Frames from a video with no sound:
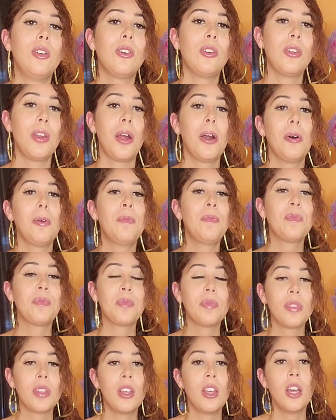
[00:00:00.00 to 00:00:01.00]
you know?
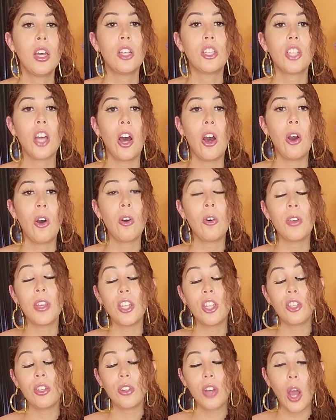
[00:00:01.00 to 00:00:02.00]
So,
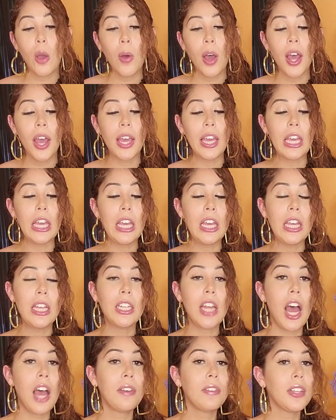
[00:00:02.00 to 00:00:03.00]
you know what? He
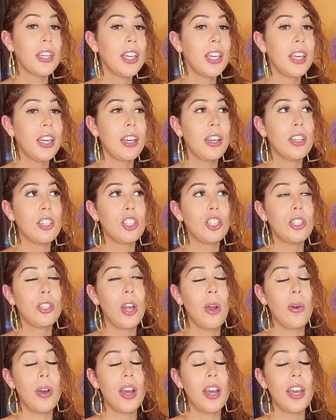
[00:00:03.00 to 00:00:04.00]
definitely, you
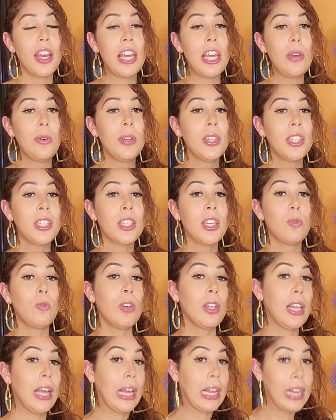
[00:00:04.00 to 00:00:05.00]
know what? He was
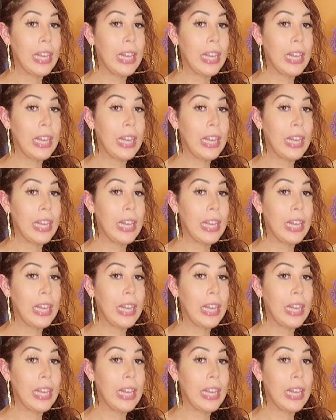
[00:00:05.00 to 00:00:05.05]
really